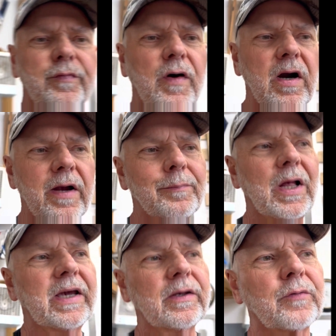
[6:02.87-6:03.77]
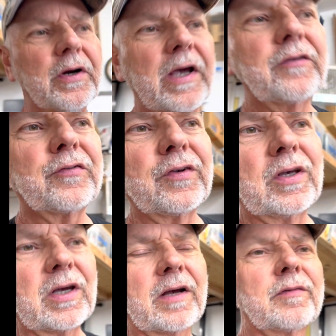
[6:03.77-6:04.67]
far, I'm liking what I
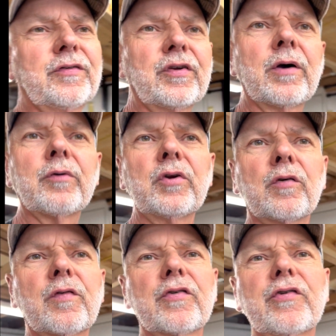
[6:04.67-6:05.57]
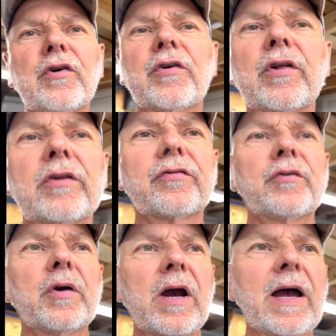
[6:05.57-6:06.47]
see. Obviously, I won't know for sure till it's
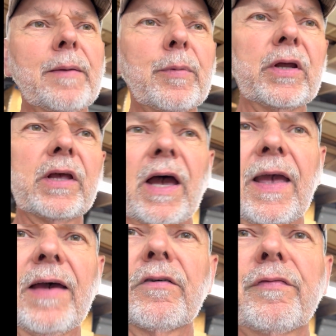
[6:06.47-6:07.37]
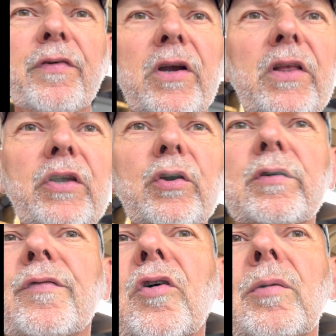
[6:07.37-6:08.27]
dry, but I have a fairly
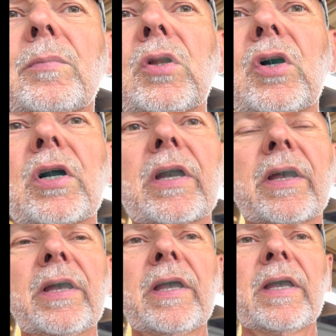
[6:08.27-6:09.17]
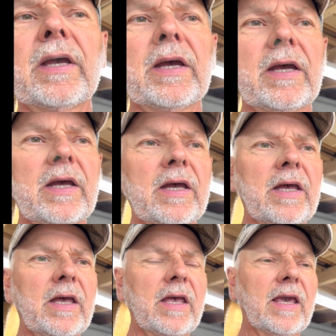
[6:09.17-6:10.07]
uniform look,
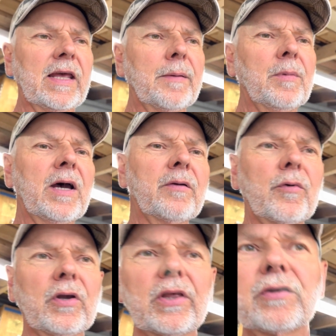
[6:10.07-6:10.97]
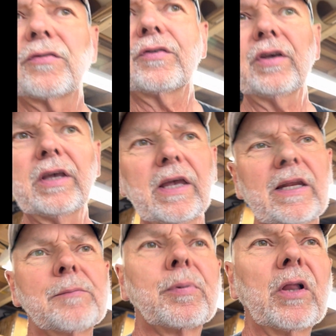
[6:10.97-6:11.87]
and I'm not really seeing
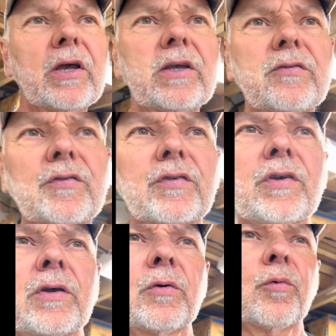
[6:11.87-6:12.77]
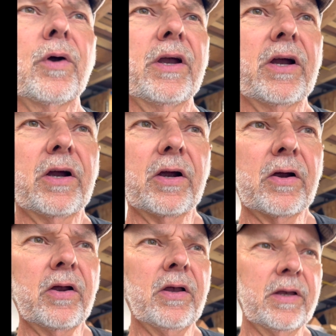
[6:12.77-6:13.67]
any place
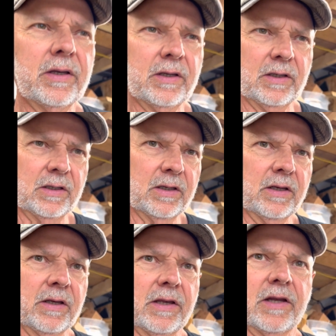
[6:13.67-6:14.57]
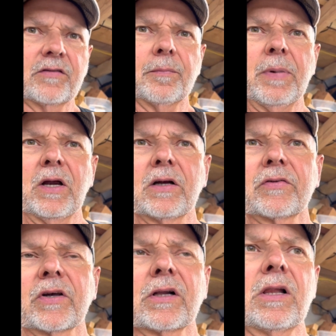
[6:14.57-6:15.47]
where it's apparent
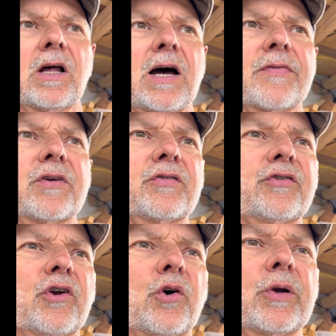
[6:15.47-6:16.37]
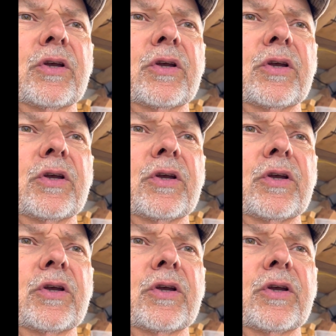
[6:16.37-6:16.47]
the cloth is showing